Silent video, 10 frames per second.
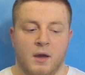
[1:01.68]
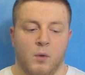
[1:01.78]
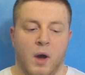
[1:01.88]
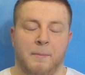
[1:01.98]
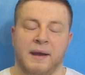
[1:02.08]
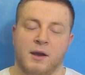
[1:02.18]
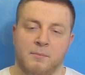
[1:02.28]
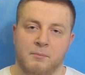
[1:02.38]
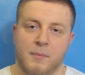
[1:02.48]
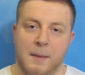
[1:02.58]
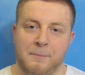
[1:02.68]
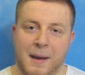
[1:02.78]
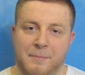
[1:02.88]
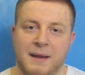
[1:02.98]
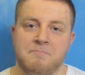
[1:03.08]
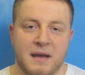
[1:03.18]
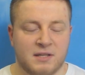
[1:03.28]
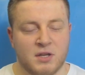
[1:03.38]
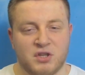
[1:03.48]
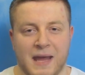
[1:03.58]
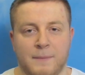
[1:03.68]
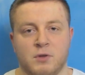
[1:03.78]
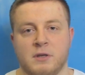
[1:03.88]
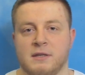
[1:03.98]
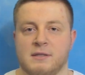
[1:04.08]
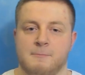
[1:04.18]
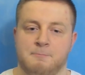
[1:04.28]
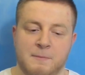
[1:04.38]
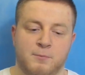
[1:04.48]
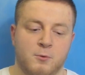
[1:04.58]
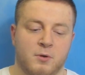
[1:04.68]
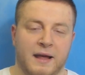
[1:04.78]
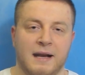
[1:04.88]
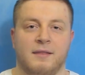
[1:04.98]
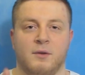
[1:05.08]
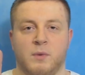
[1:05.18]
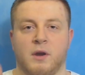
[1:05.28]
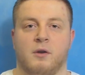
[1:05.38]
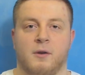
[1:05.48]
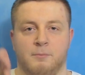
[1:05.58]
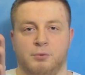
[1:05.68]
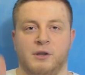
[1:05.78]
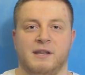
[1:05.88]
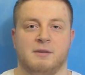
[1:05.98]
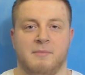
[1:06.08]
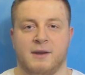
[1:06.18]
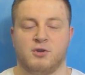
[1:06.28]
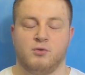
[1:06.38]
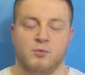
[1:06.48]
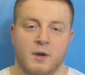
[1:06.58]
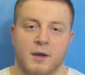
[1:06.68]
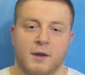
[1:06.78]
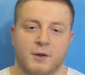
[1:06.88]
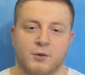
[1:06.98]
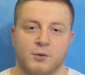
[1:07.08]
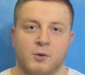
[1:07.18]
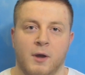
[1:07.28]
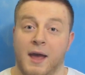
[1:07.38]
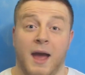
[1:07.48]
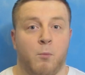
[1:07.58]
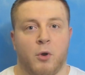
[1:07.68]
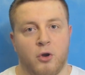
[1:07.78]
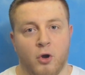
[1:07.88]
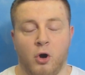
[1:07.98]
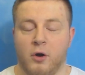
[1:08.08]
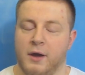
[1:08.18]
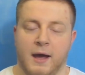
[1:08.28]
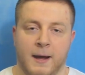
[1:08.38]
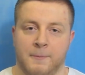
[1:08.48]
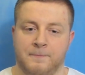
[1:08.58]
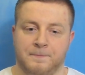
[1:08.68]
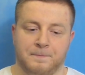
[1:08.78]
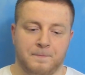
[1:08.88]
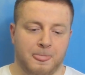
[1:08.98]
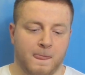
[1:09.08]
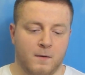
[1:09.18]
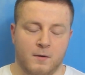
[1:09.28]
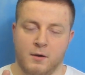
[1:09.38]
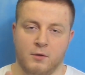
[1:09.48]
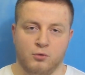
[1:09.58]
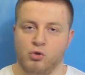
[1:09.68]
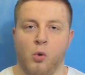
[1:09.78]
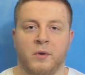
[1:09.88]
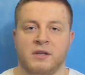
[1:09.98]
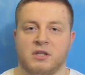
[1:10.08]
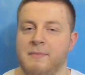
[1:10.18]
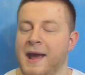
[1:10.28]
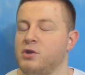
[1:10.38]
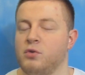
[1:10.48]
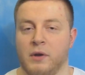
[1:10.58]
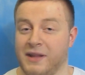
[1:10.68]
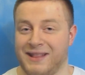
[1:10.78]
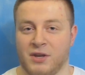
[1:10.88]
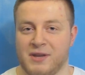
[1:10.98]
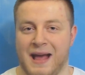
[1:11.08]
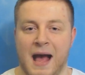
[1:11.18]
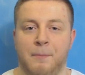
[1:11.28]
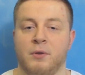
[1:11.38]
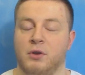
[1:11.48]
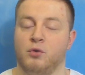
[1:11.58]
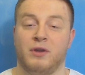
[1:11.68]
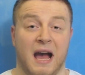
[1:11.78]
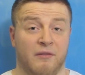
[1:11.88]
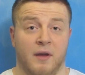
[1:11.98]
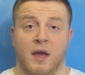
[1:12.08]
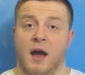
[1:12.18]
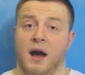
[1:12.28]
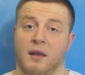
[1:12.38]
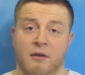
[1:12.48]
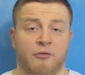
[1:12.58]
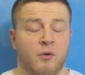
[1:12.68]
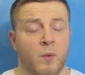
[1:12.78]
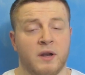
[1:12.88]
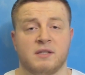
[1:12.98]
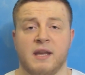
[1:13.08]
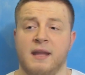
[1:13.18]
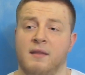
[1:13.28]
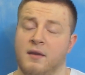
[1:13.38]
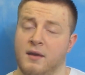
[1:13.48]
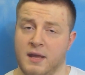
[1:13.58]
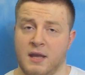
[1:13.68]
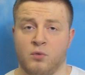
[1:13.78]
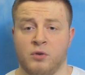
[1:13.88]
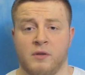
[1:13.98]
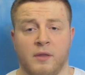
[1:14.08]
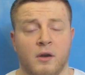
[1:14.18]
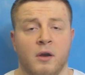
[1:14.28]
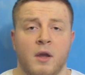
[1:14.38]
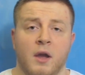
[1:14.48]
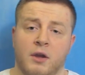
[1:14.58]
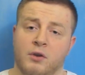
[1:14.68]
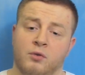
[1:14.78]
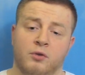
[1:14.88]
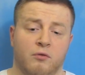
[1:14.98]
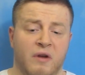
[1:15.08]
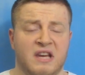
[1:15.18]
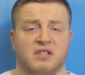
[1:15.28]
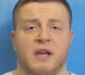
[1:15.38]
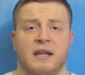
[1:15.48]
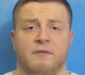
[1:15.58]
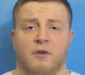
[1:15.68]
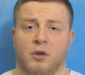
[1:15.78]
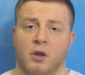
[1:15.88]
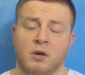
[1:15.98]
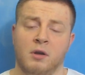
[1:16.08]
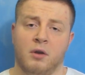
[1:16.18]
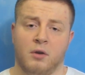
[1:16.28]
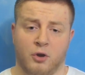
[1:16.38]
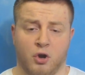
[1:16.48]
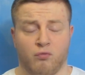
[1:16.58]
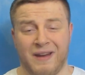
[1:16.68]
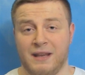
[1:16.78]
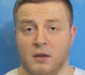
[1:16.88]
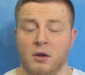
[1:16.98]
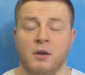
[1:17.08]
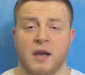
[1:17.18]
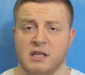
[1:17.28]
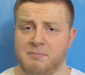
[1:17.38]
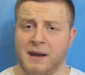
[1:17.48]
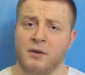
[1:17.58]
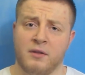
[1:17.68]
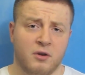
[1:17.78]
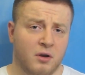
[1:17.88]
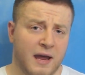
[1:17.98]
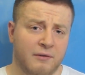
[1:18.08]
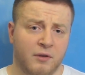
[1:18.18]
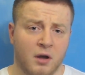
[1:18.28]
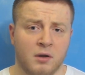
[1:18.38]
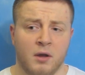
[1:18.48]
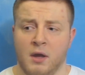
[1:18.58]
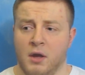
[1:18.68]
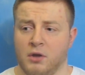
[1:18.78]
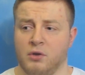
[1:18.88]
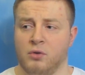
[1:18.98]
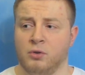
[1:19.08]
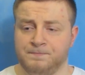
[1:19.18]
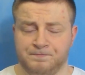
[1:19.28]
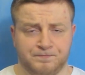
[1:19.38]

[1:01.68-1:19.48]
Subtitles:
a big misconception is that people think that we are completely symmetrical, you know, and we're not. No one is symmetrical. It doesn't happen. You know, you have a liver on one side and you don't on another. You know, the right side of your lung or your right lung is bigger than your left lung. You know,